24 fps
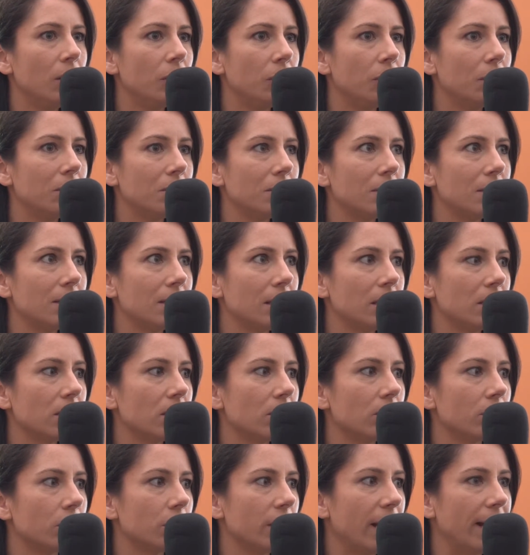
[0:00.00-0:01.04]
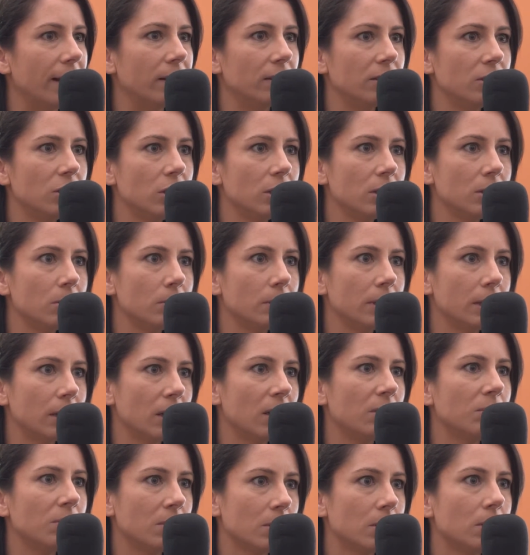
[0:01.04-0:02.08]
Those things are challenges when it
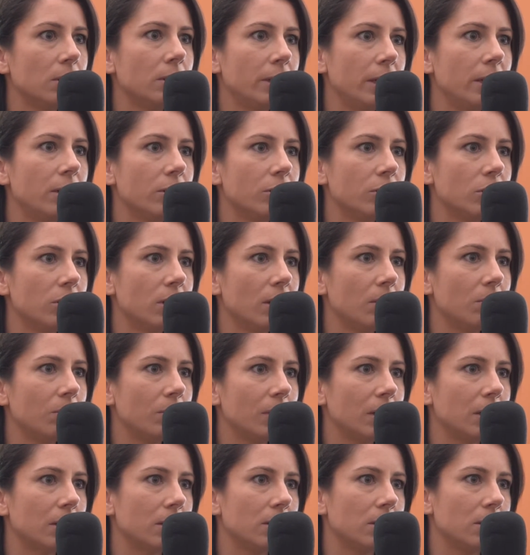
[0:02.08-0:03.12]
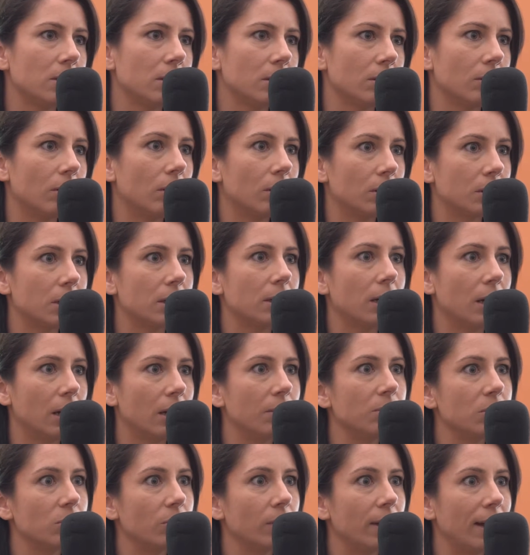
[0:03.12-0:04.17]
comes to leadership, because there are
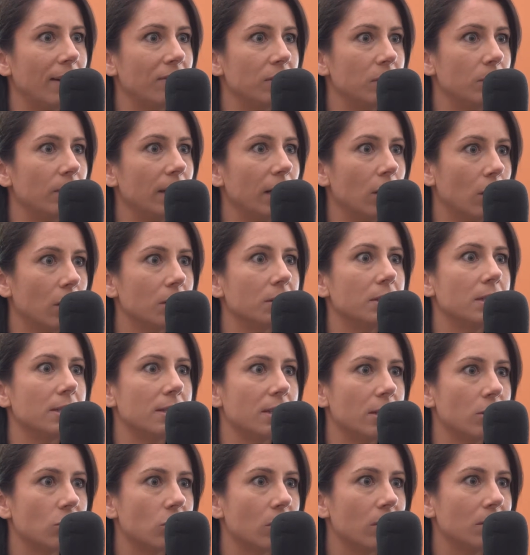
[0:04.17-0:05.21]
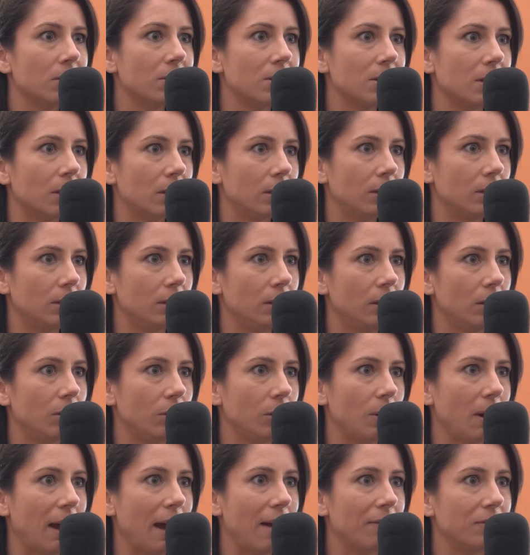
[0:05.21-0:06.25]
times where you have to make hard decisions, and you know
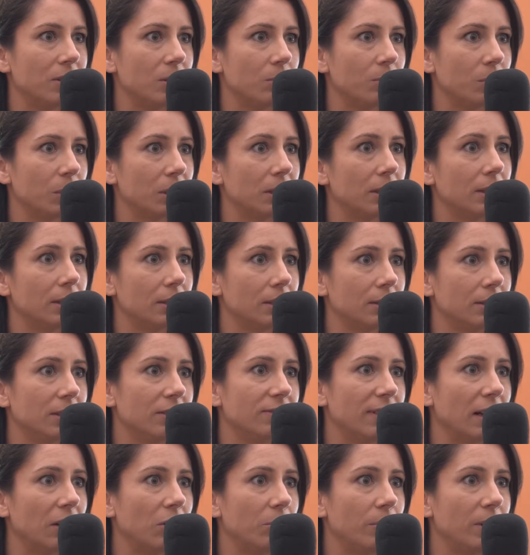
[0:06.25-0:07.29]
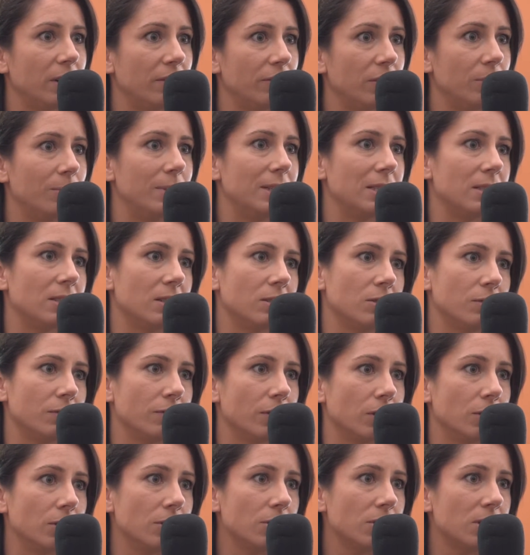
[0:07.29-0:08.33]
you have to put the development of the business
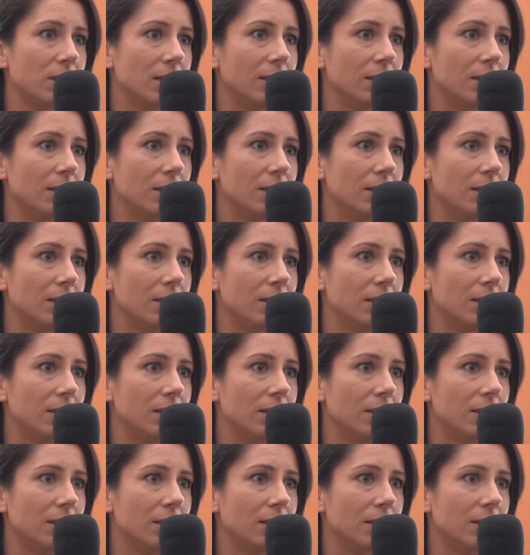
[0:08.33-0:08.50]
first,